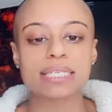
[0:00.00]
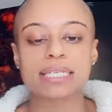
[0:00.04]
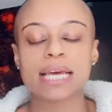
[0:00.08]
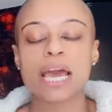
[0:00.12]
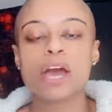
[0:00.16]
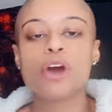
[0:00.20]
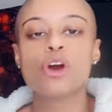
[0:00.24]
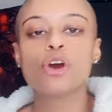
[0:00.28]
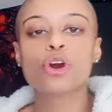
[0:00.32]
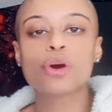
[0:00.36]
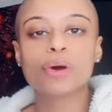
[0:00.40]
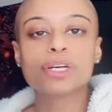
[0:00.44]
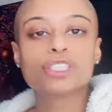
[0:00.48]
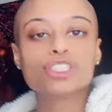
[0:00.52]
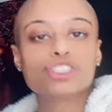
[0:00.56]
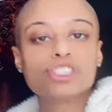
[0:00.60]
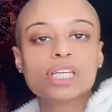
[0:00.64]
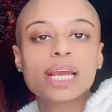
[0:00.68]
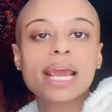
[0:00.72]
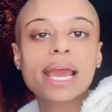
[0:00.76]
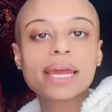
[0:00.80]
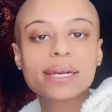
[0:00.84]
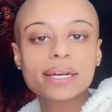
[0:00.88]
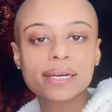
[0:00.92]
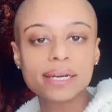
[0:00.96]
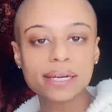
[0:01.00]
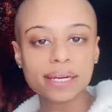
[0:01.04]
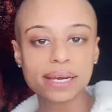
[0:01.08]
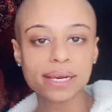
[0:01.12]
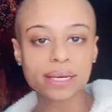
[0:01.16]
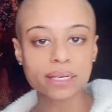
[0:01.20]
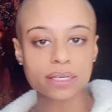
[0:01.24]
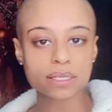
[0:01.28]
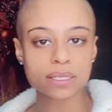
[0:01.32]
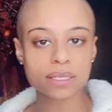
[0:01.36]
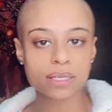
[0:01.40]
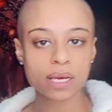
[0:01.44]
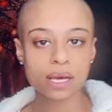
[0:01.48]
as
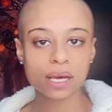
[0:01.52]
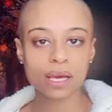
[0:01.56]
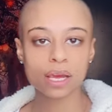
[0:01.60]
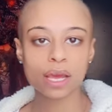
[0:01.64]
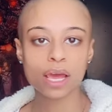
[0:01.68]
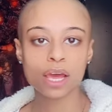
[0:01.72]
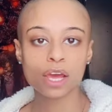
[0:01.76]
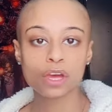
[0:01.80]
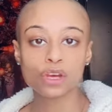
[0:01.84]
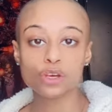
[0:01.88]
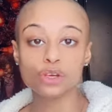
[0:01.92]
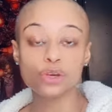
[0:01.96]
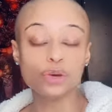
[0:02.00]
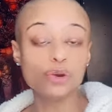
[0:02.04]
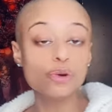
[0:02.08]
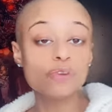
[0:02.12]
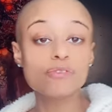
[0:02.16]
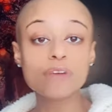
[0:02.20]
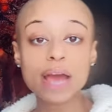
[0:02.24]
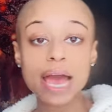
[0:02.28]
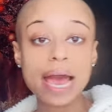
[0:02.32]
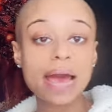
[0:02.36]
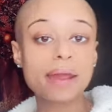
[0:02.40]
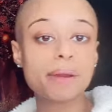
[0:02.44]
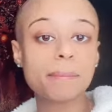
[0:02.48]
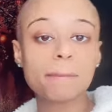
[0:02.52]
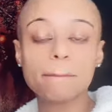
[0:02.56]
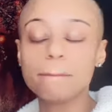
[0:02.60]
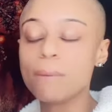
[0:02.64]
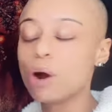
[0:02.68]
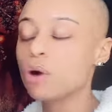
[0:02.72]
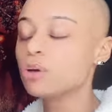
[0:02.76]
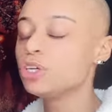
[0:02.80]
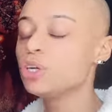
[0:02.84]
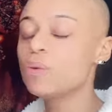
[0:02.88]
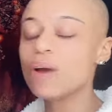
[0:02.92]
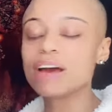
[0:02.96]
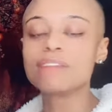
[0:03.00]
Christianity is. You've had
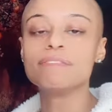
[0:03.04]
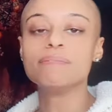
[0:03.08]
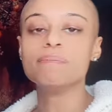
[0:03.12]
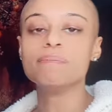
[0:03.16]
you